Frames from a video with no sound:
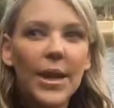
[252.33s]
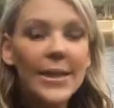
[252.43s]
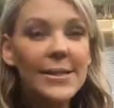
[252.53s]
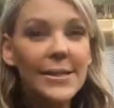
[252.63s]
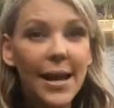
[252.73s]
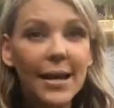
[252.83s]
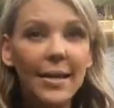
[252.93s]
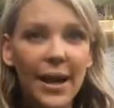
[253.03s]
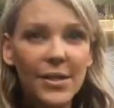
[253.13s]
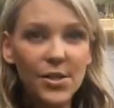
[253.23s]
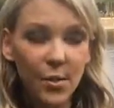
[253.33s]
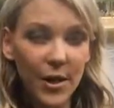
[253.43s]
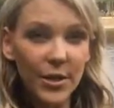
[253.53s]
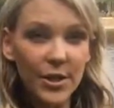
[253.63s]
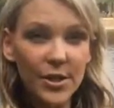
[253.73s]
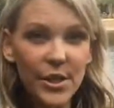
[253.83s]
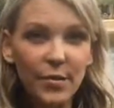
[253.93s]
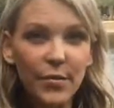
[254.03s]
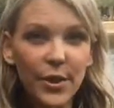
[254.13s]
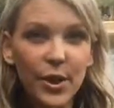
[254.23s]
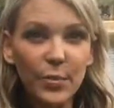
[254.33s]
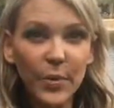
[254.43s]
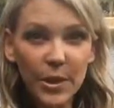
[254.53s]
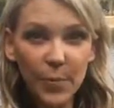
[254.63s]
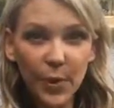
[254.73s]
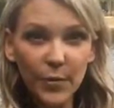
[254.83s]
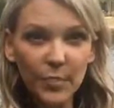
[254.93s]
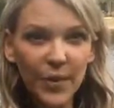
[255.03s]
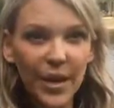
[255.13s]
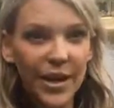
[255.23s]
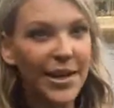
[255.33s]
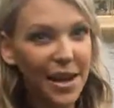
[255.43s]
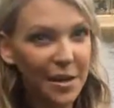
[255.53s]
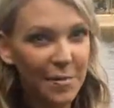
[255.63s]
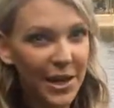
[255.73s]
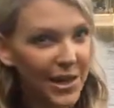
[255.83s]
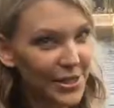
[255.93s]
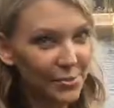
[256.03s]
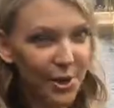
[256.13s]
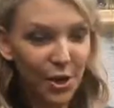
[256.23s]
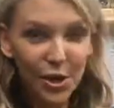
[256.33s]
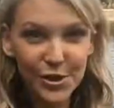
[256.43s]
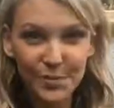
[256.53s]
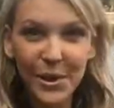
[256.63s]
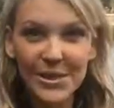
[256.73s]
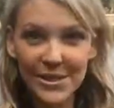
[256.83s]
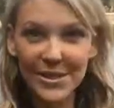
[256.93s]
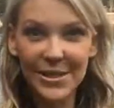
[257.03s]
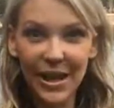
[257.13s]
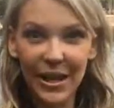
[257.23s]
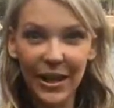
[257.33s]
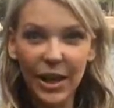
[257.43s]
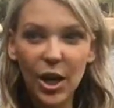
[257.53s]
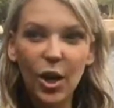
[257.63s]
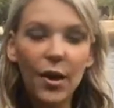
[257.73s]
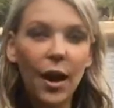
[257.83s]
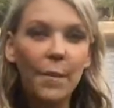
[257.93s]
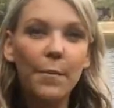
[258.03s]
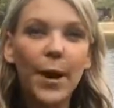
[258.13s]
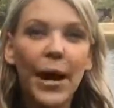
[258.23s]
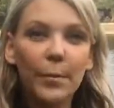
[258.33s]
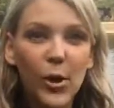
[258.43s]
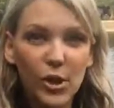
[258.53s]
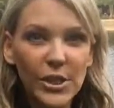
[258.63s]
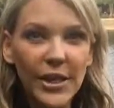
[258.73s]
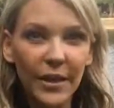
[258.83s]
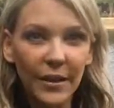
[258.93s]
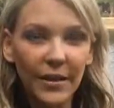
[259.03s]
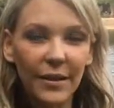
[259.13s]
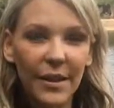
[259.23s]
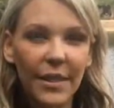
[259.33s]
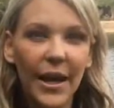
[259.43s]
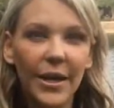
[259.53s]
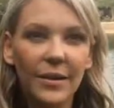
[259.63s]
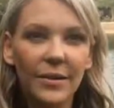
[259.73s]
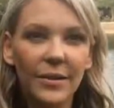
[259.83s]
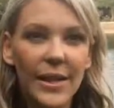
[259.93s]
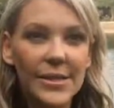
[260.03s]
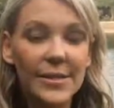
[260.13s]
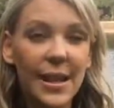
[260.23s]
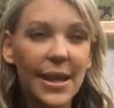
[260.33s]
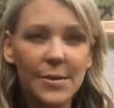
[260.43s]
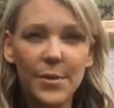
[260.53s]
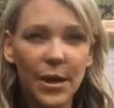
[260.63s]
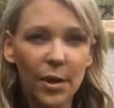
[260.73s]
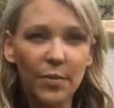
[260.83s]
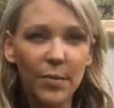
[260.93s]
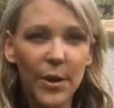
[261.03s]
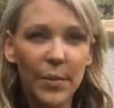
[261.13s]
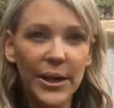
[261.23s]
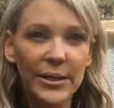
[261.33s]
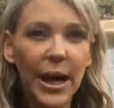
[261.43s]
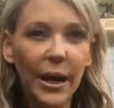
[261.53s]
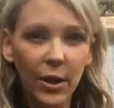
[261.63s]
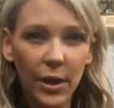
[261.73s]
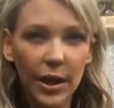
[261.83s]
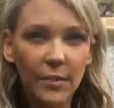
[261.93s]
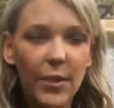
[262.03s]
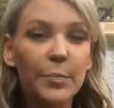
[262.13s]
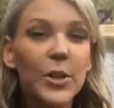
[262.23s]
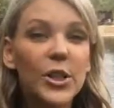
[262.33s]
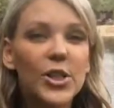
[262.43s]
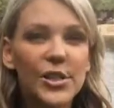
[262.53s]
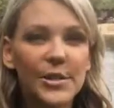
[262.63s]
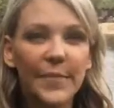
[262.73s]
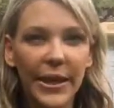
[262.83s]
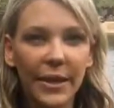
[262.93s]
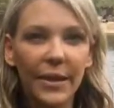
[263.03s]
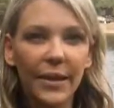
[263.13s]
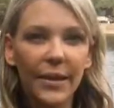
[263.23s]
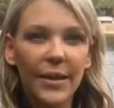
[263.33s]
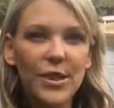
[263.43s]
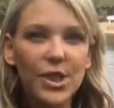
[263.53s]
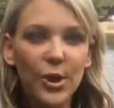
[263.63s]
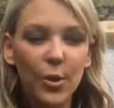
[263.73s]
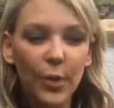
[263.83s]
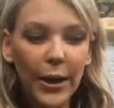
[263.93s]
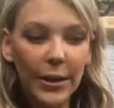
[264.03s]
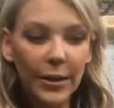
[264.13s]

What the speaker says: In saying that, surrounding yourself with good people, and again, I'm going to get to what hers was in a second. My person that has been there for me my entire life and pushes me to,